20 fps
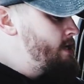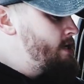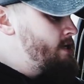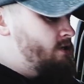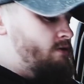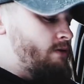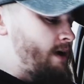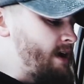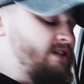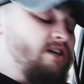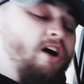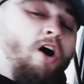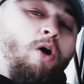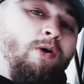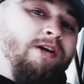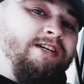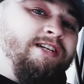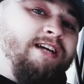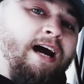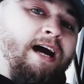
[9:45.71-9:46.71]
So as
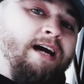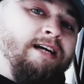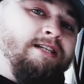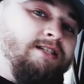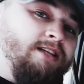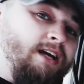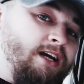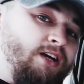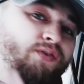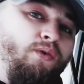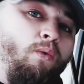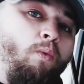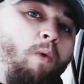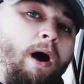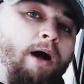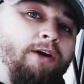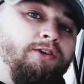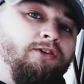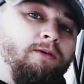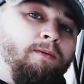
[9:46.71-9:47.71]
always, guys, thanks for
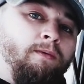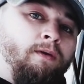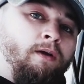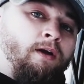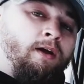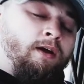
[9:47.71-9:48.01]
watching,